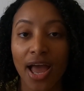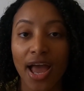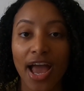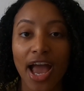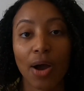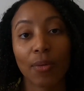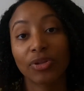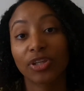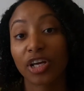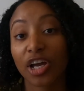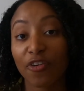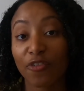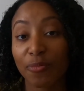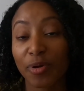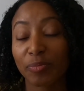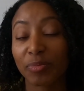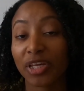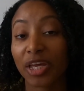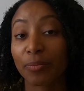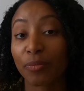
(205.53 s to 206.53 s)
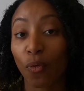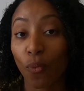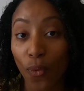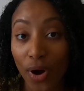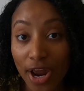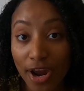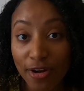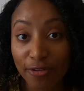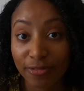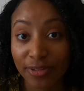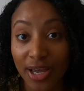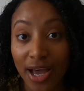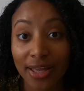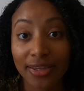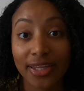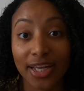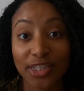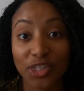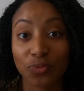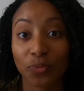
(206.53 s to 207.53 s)
And when the government became aware of
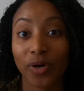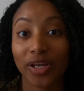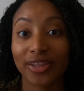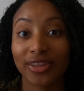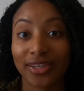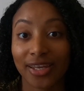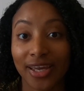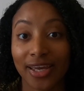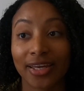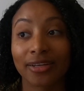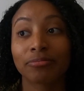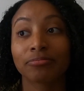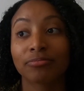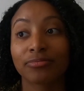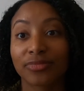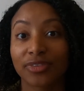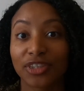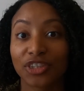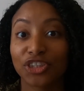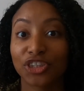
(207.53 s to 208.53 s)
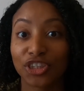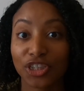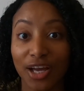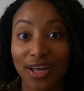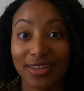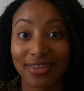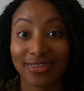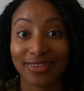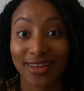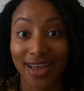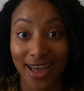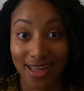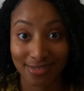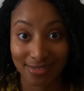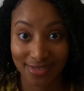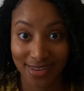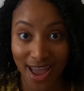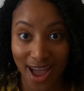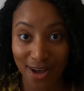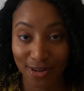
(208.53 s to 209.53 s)
that, that's when they shut
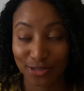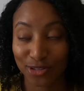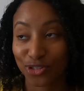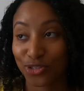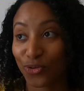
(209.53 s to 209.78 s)
that down.